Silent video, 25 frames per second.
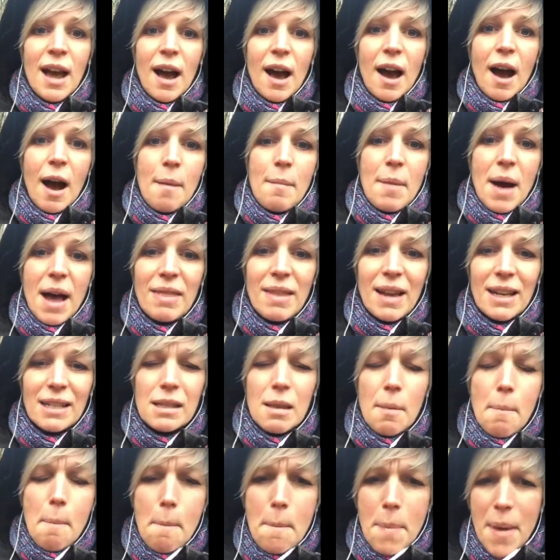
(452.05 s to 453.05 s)
And that's
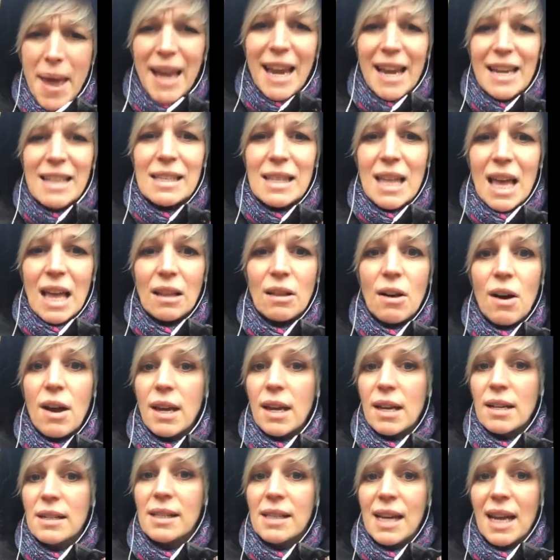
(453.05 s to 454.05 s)
the biggest thing that I
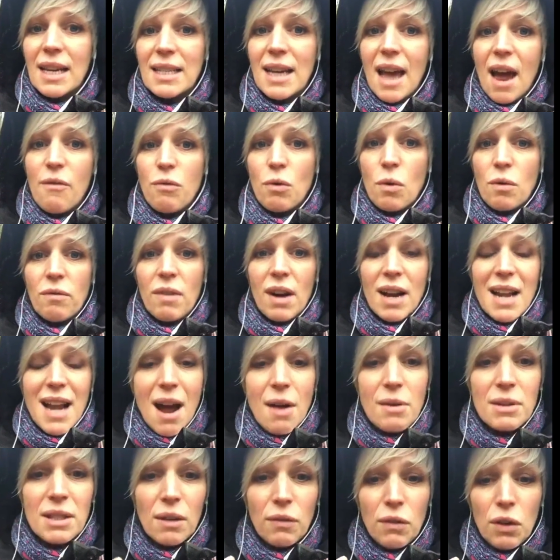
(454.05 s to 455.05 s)
can say to everyone right
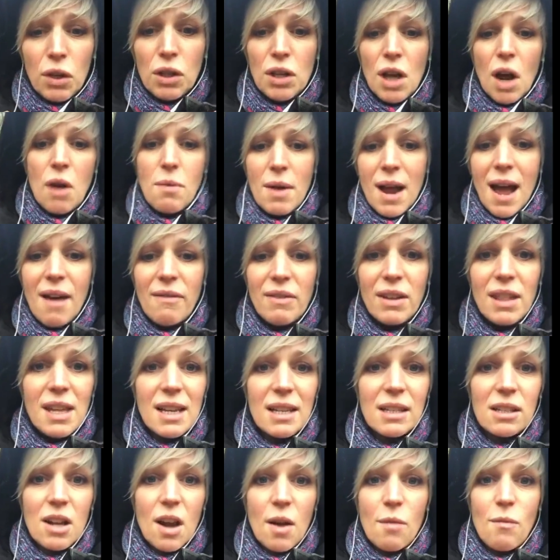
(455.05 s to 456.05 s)
now is if you don't have it
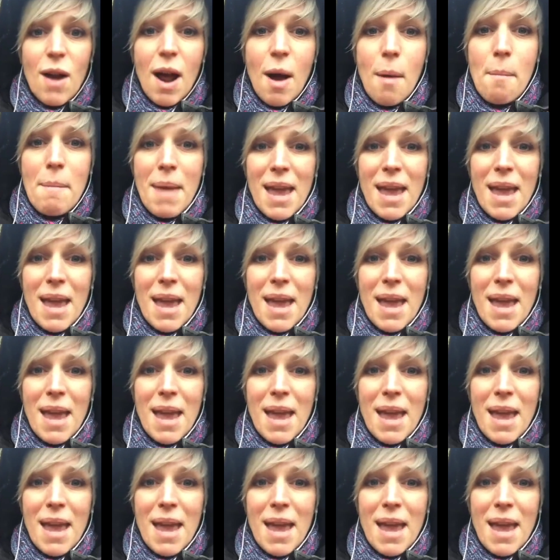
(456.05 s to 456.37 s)
this time round,